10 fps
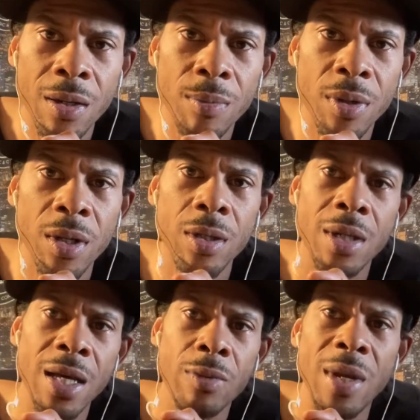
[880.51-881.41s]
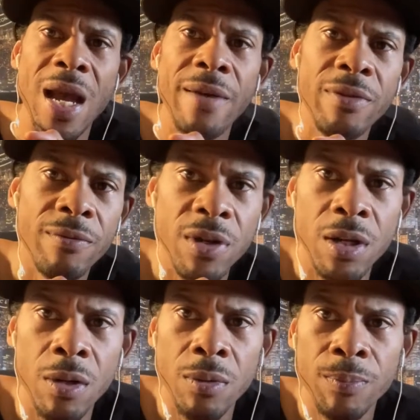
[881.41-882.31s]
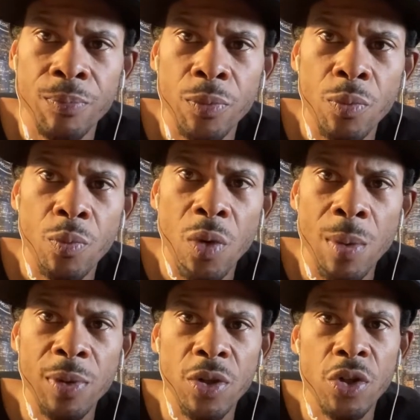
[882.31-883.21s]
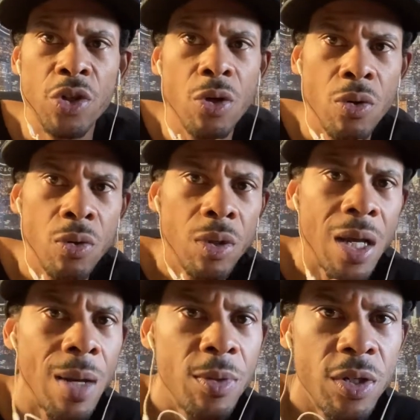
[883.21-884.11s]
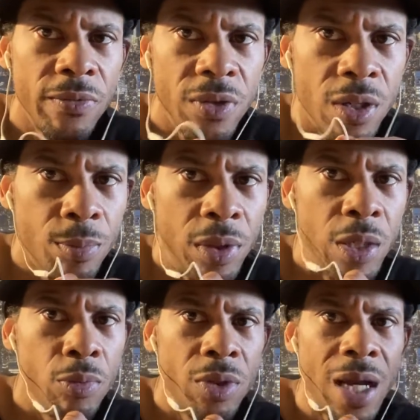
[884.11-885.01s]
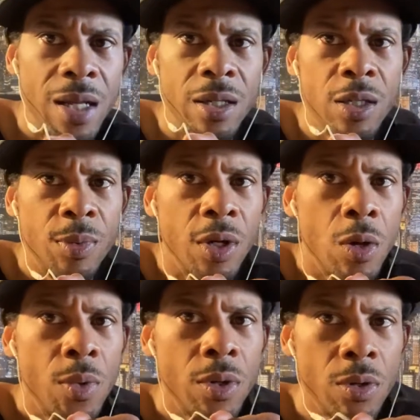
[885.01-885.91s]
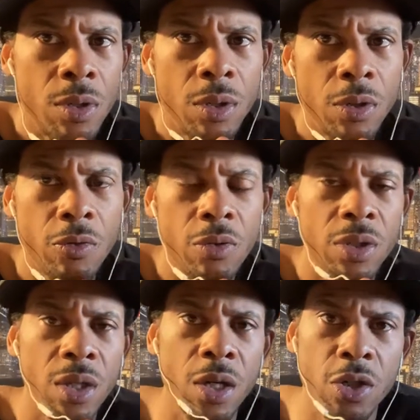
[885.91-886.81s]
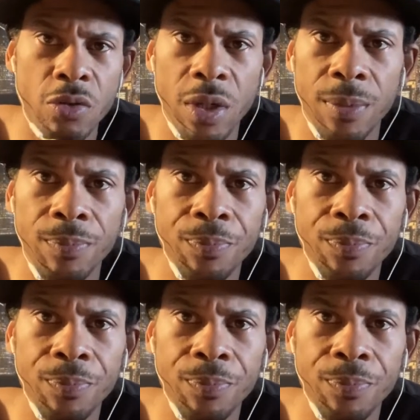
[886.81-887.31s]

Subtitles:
But now that we have the video, we're able to show how much of this police brutality has been going on across the country.